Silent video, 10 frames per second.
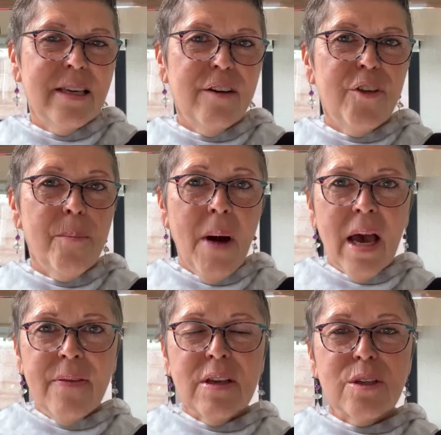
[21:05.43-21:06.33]
of your
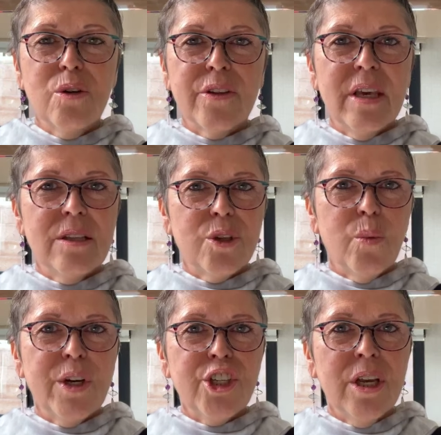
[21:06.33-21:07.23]
mind that's called the
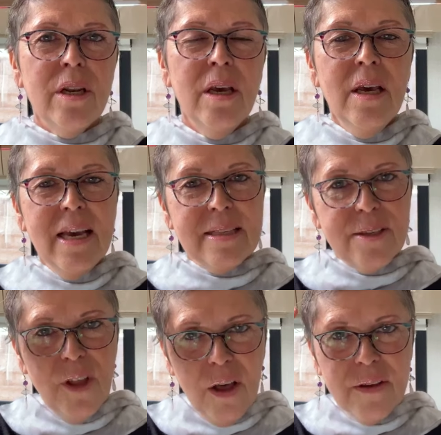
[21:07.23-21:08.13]
intuition. It's
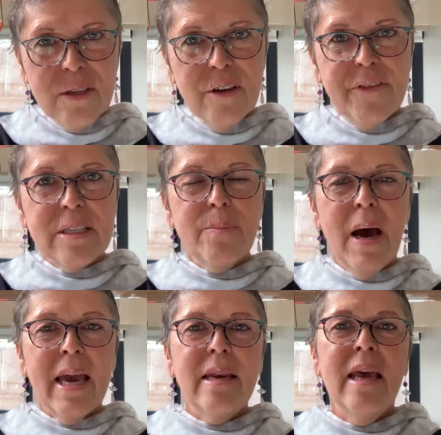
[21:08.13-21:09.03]
not the surface
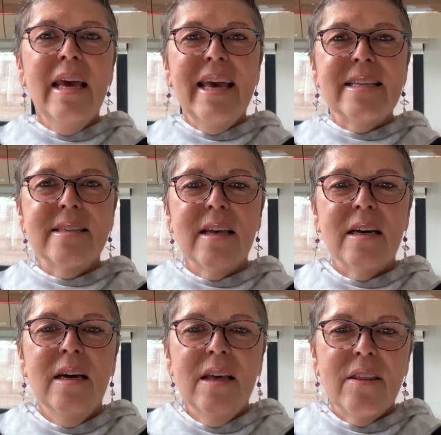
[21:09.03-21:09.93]
mind, it's the,
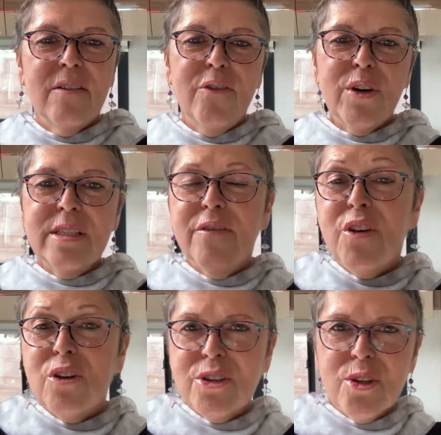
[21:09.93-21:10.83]
the voice of
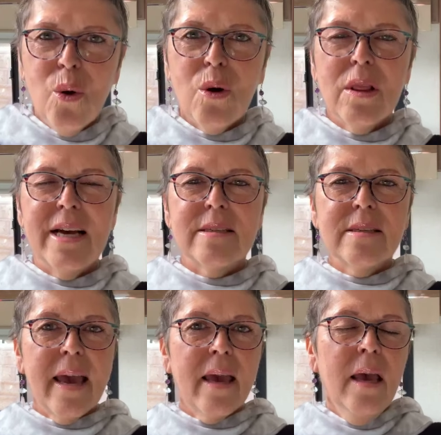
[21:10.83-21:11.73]
your soul, let's
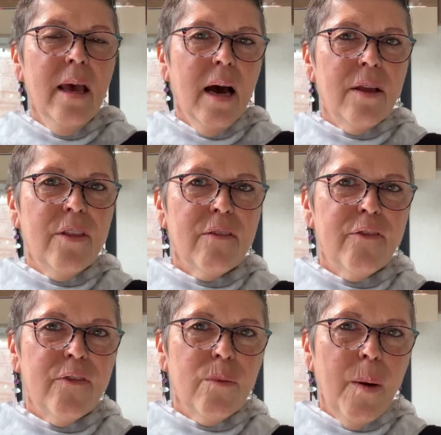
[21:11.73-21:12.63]
say. And the,
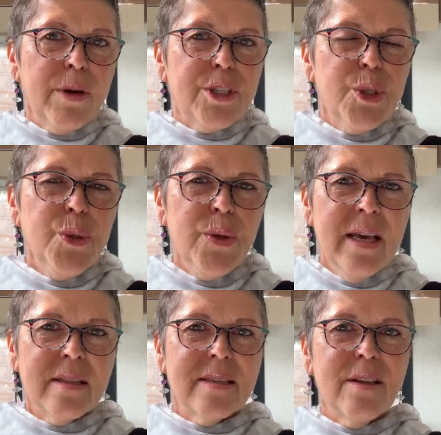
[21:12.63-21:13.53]
when we tune
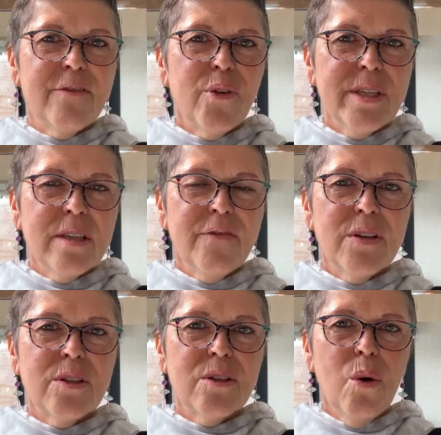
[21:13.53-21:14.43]
in to the voice of the
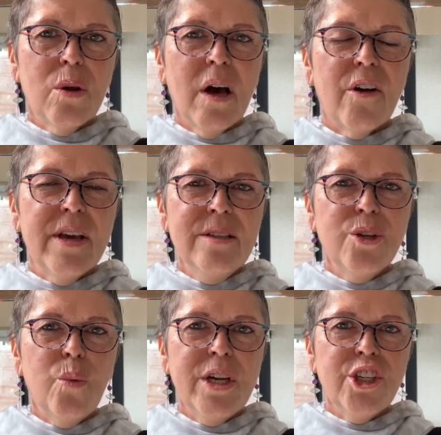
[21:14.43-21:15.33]
soul, our
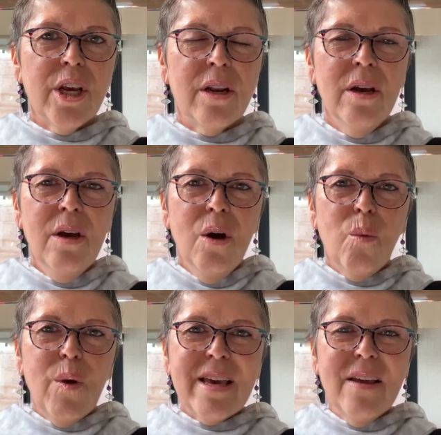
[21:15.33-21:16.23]
intuition,
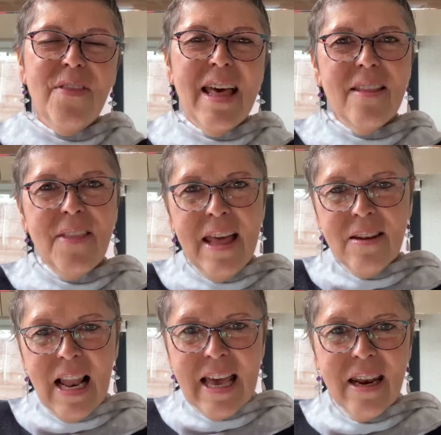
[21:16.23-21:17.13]
we can then
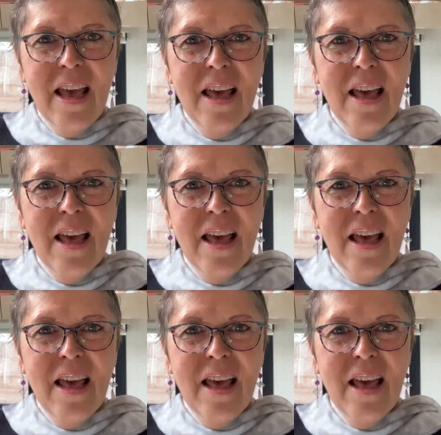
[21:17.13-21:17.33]
let